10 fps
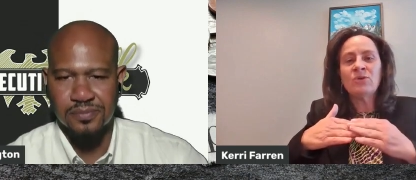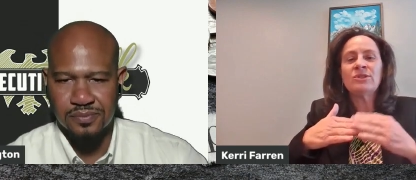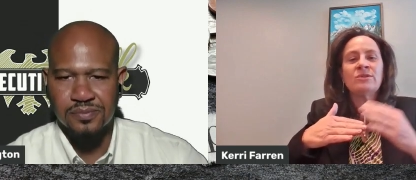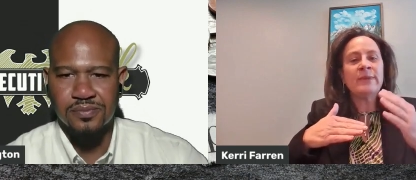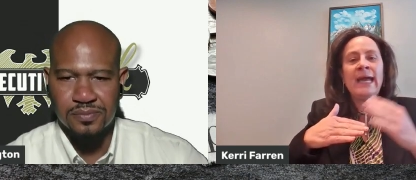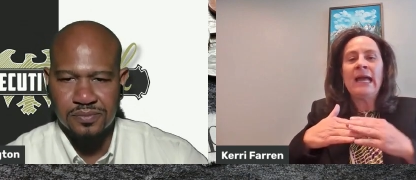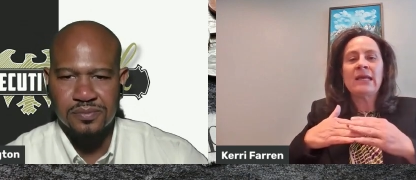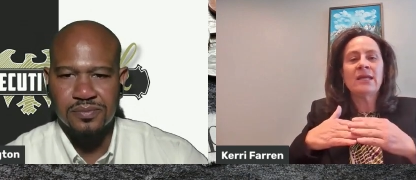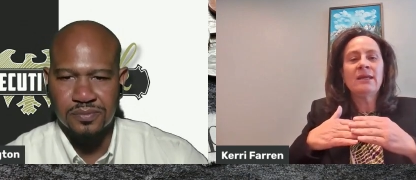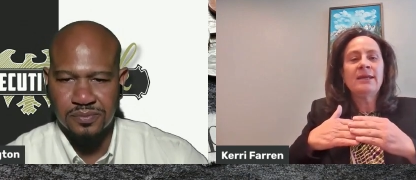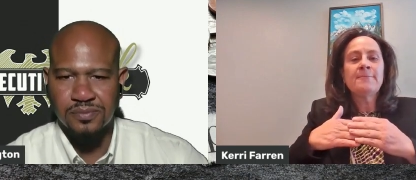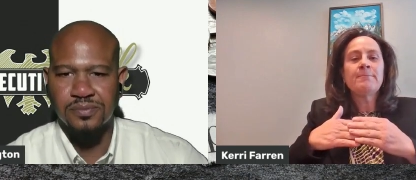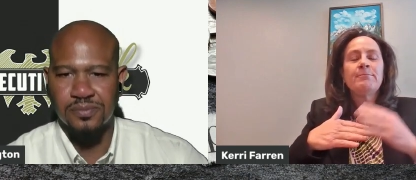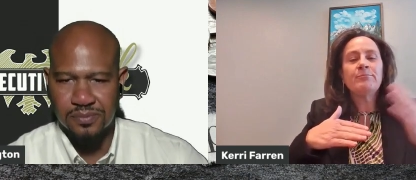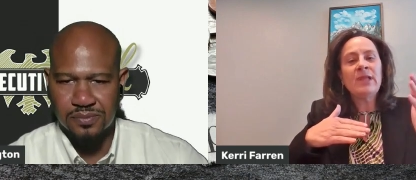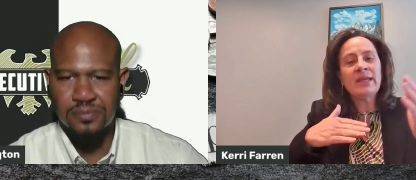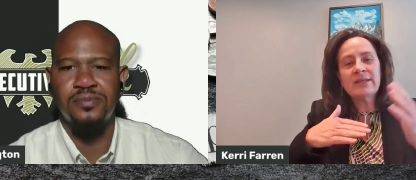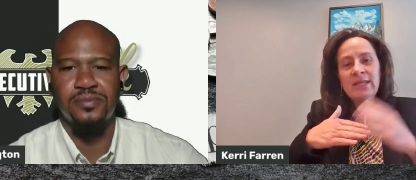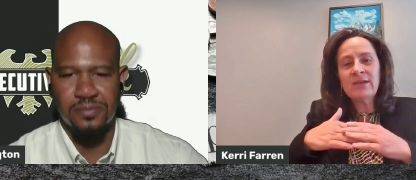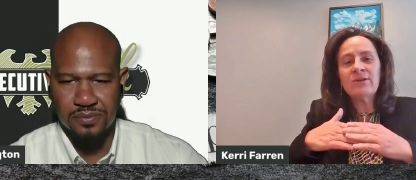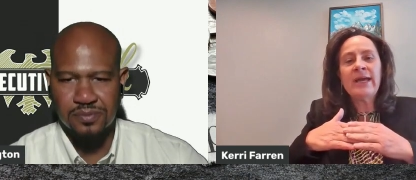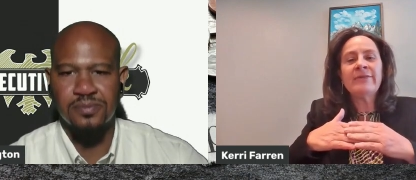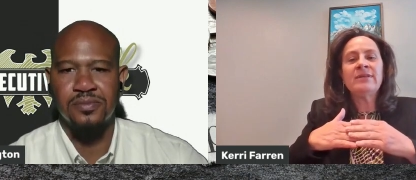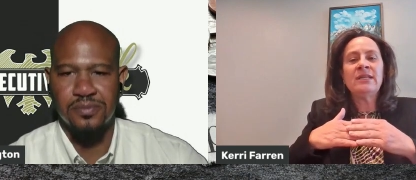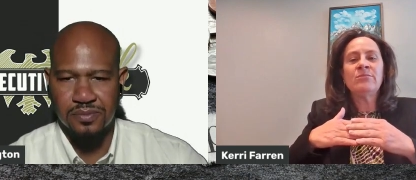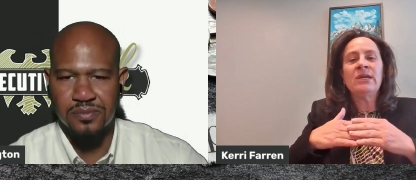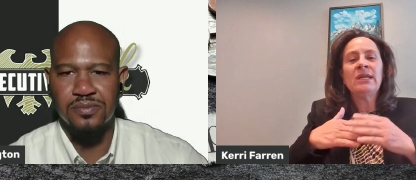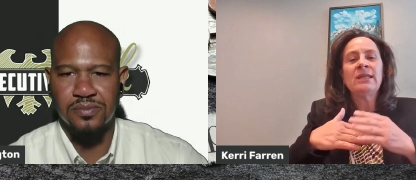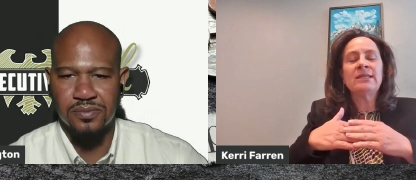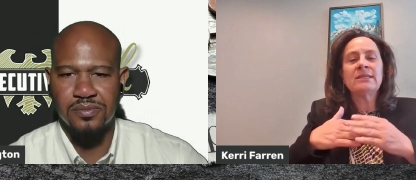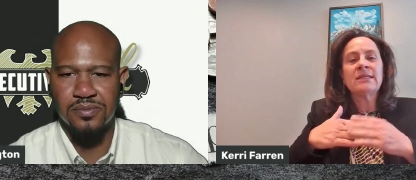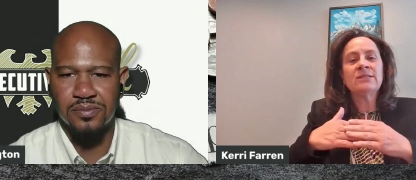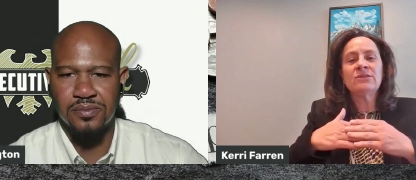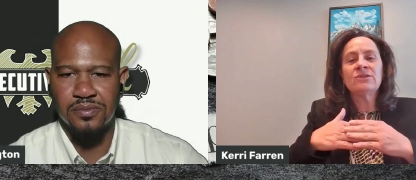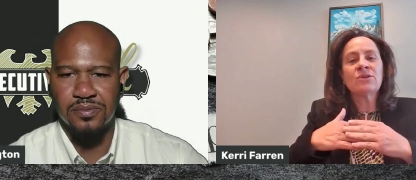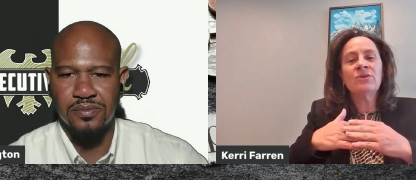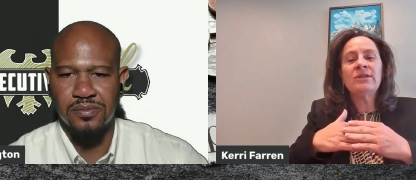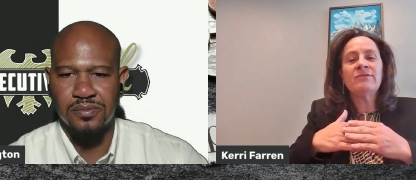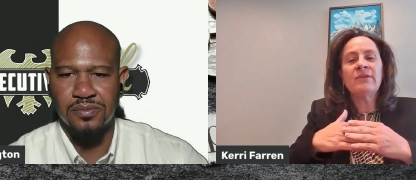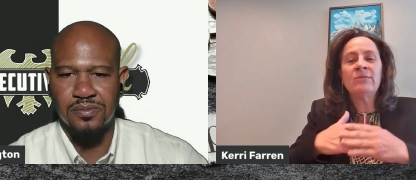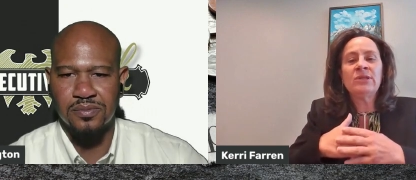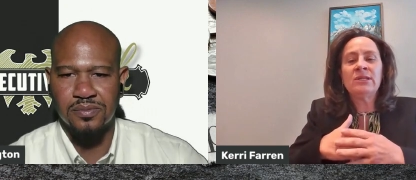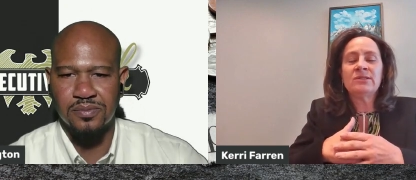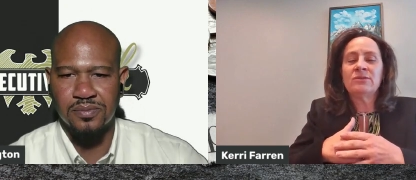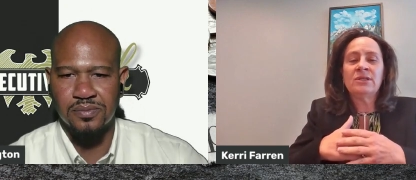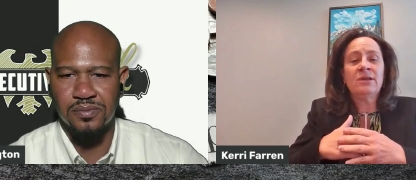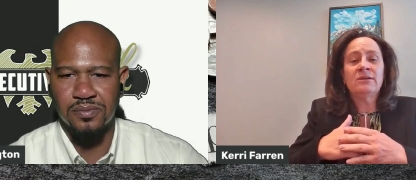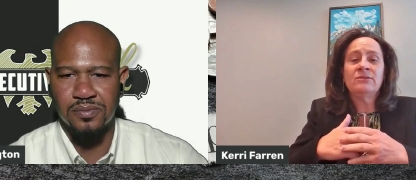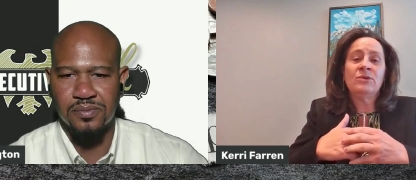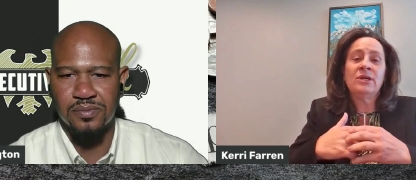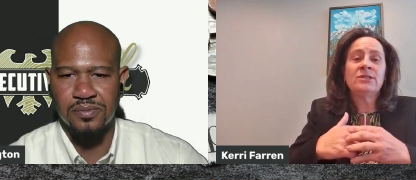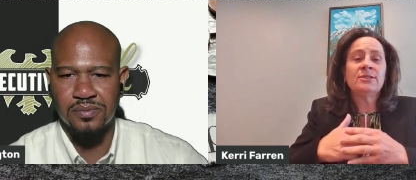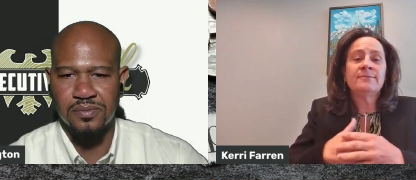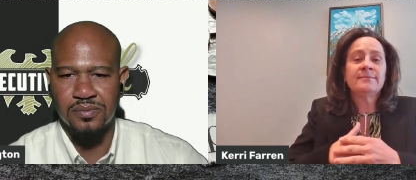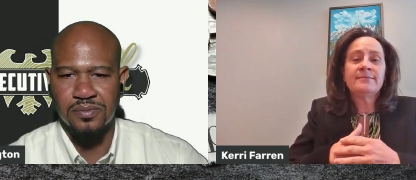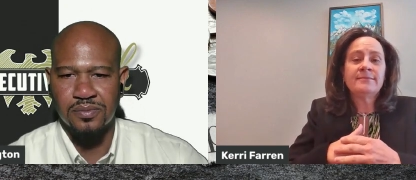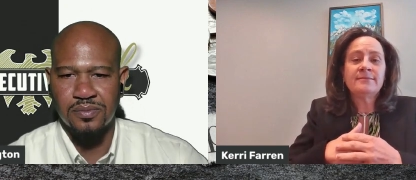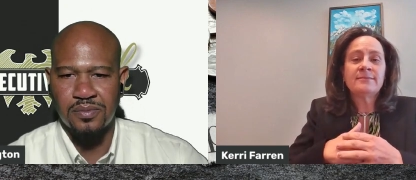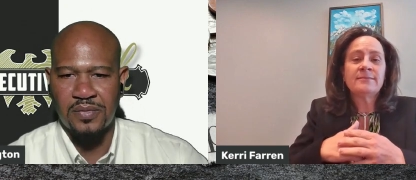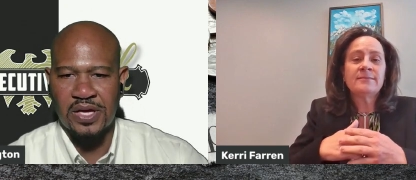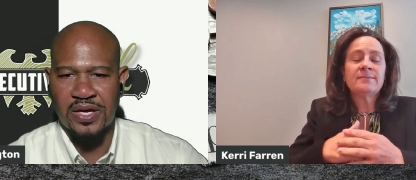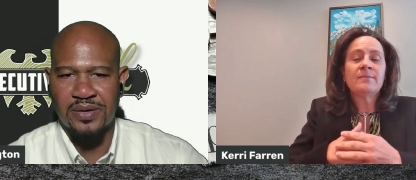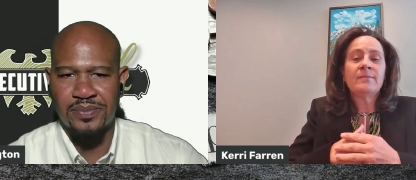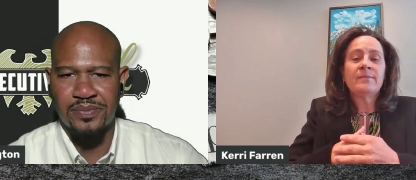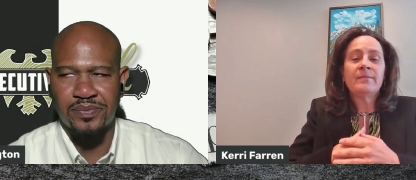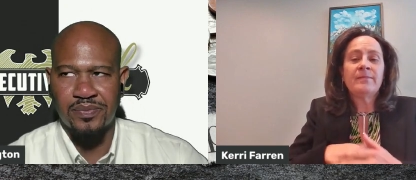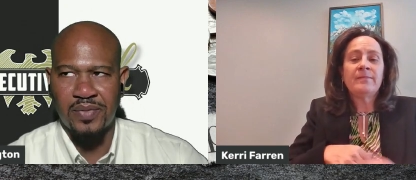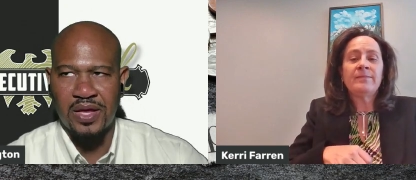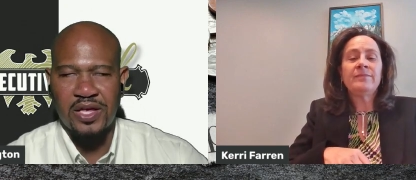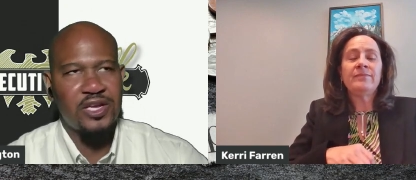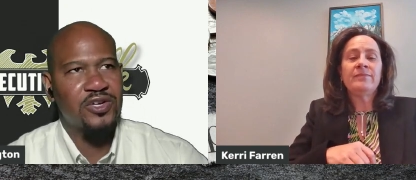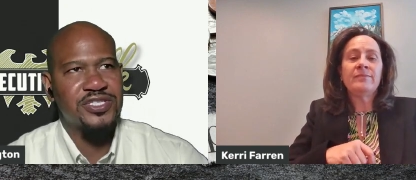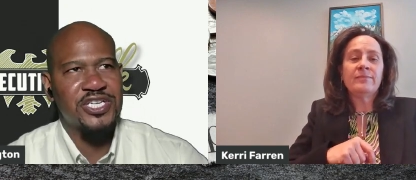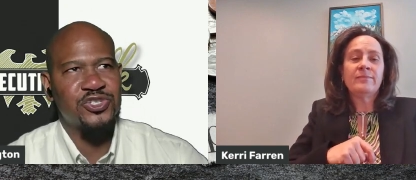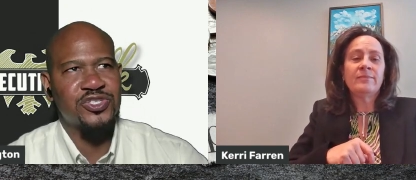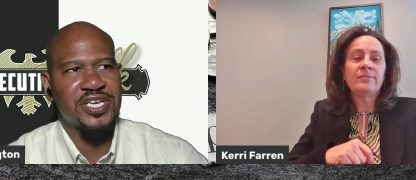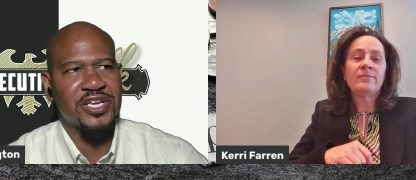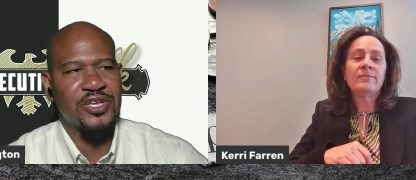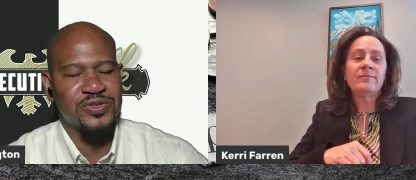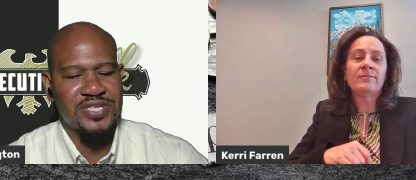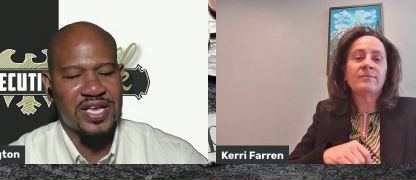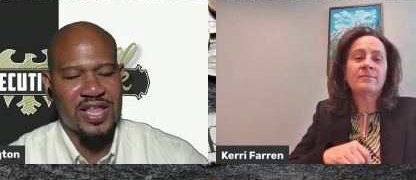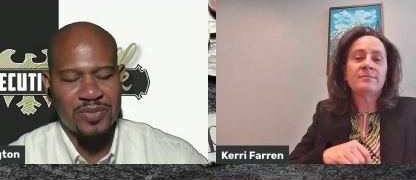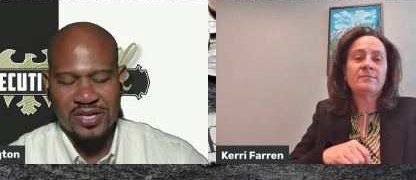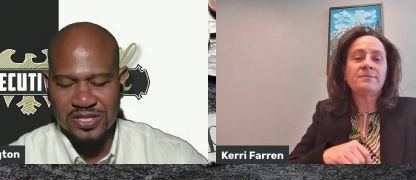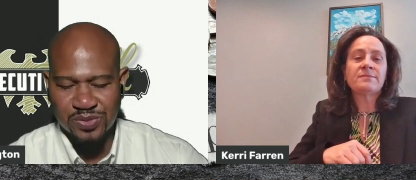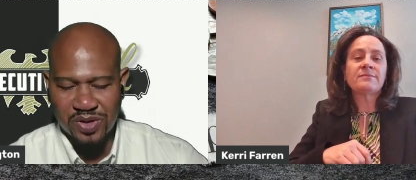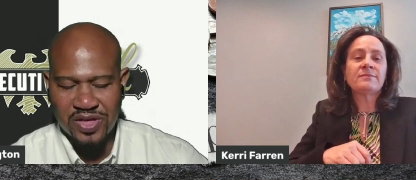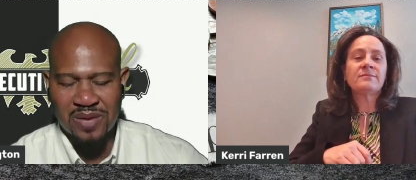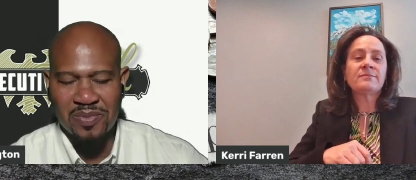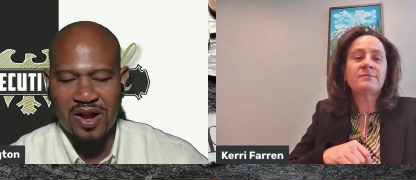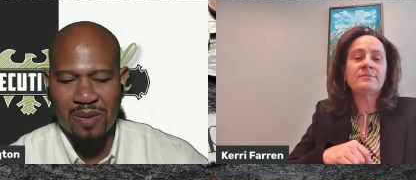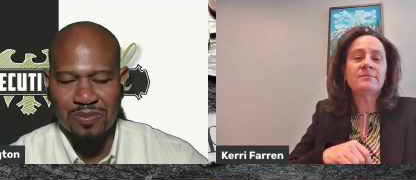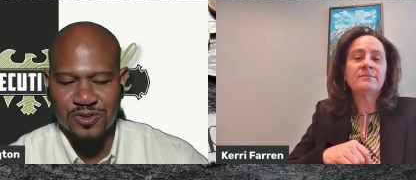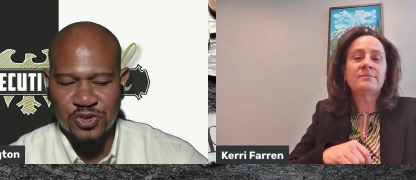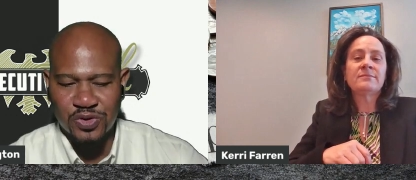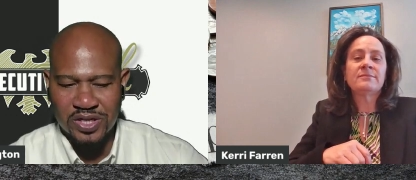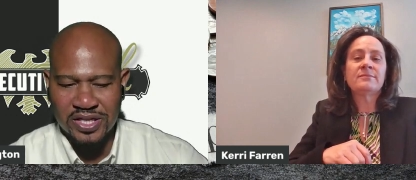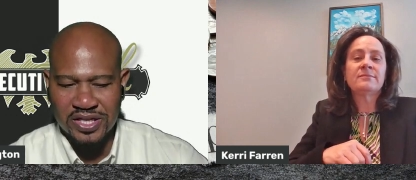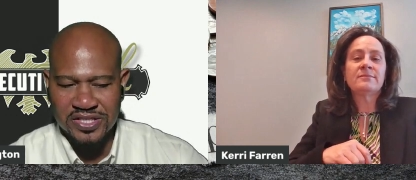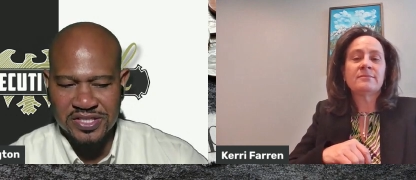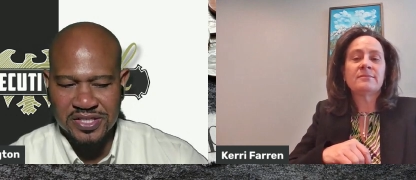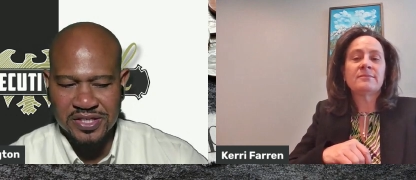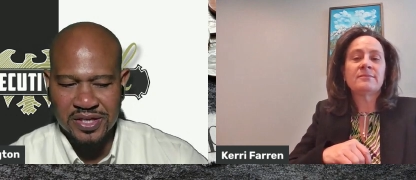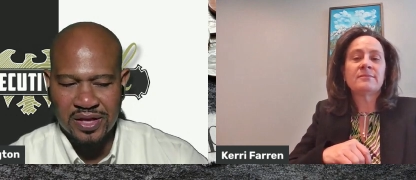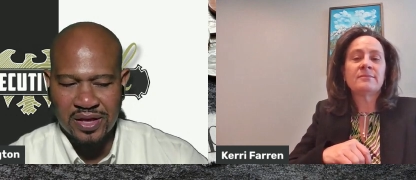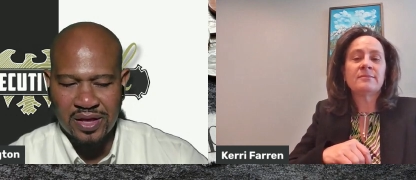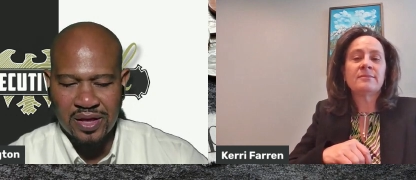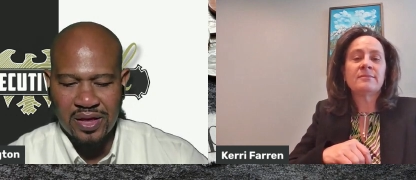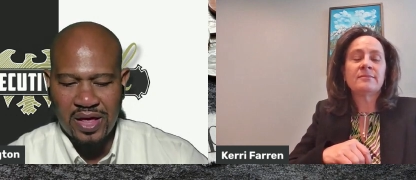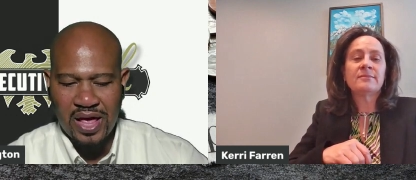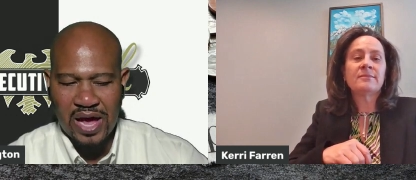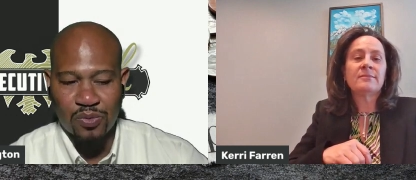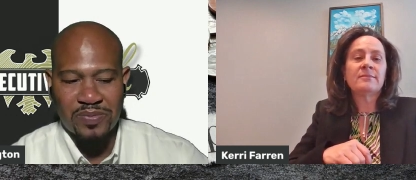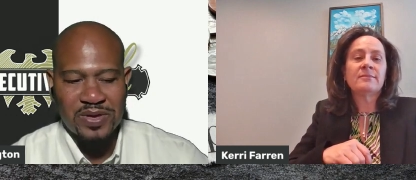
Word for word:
Speaker 1: holding her back like they don't have any money things like that so it's grown in the family and it's really hard to watch
Speaker 2: yeah you know it's interesting you say that because when you think about opportunities and when